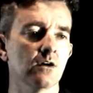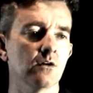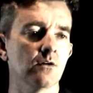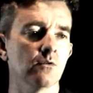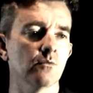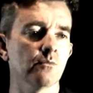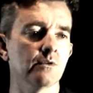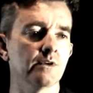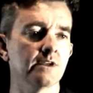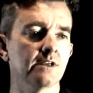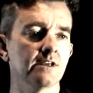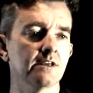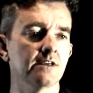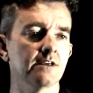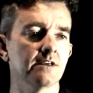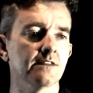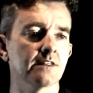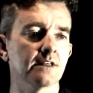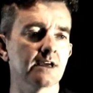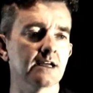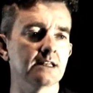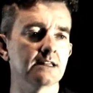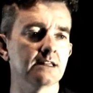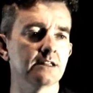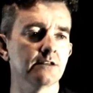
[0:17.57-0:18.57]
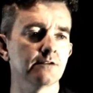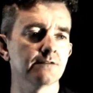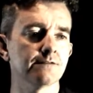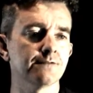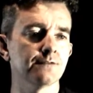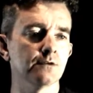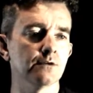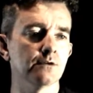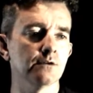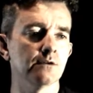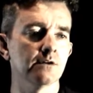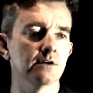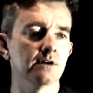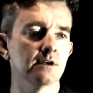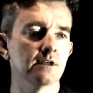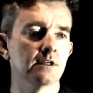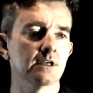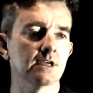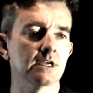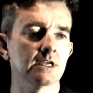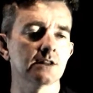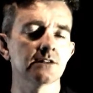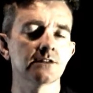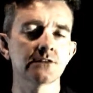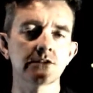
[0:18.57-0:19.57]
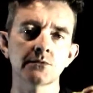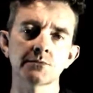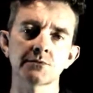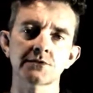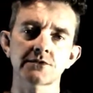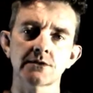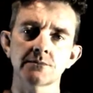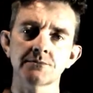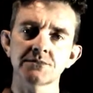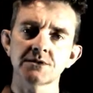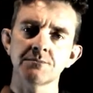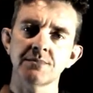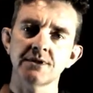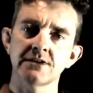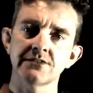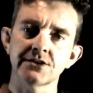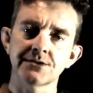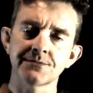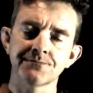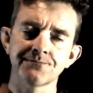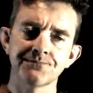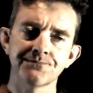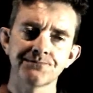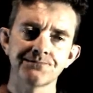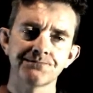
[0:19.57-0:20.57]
with a little 4 in superscript above it.